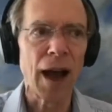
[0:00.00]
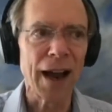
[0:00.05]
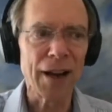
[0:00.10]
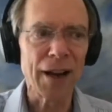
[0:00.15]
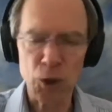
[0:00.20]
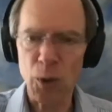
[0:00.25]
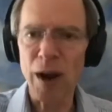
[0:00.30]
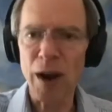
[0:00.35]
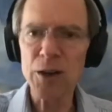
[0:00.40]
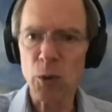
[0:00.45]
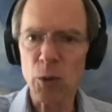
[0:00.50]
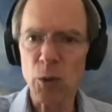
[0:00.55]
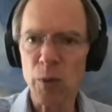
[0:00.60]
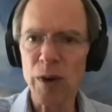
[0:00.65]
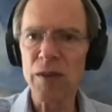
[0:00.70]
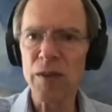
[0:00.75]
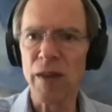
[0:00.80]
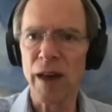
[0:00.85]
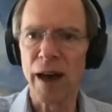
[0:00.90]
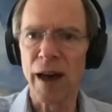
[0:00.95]
I tried to
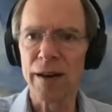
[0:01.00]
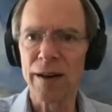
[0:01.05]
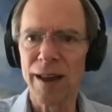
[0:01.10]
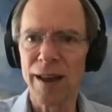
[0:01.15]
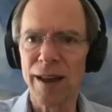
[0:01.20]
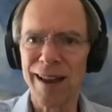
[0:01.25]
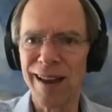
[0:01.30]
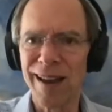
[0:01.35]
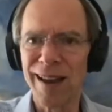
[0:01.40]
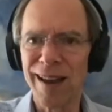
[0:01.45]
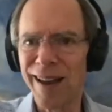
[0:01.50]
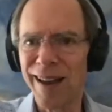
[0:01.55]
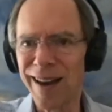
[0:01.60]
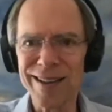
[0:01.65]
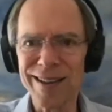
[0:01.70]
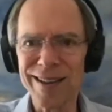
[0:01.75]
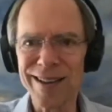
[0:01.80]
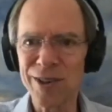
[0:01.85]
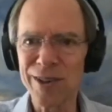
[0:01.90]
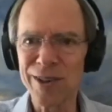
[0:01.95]
read that and, and, I
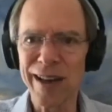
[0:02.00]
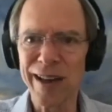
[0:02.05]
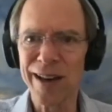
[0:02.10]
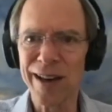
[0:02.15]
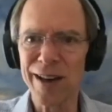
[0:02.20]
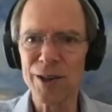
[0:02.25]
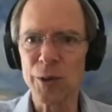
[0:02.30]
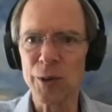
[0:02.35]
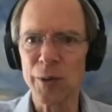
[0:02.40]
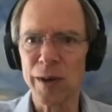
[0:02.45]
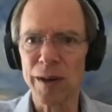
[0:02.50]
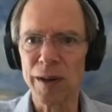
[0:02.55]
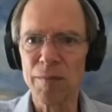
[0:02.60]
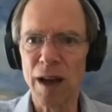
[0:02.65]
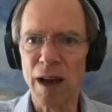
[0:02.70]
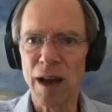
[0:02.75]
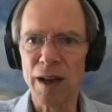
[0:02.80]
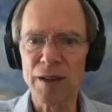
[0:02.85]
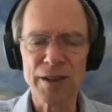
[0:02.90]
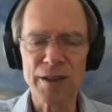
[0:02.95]
just couldn't get into it.
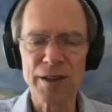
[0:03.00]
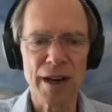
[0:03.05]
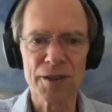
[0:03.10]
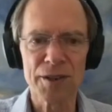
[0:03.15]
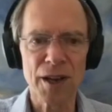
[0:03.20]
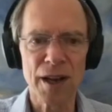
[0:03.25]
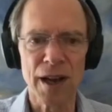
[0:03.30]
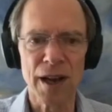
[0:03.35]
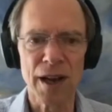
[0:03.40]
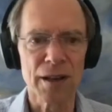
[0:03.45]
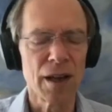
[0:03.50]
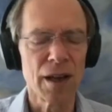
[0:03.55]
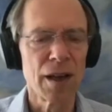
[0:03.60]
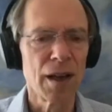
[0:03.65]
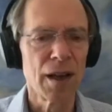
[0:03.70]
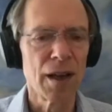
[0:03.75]
I set it aside.